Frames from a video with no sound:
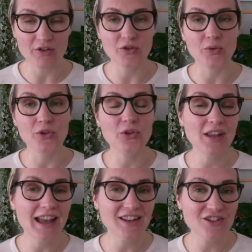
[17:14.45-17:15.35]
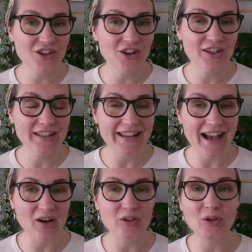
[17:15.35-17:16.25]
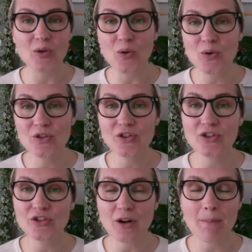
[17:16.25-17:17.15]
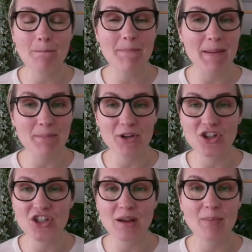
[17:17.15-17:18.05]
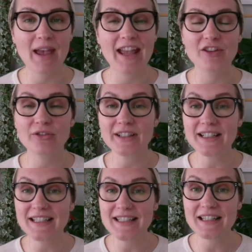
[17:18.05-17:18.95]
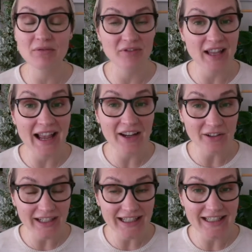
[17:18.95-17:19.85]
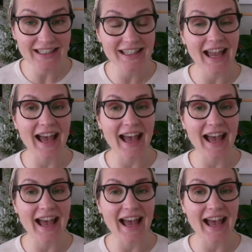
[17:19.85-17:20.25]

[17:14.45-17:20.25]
So you can join now the Golden Drop membership and receive directly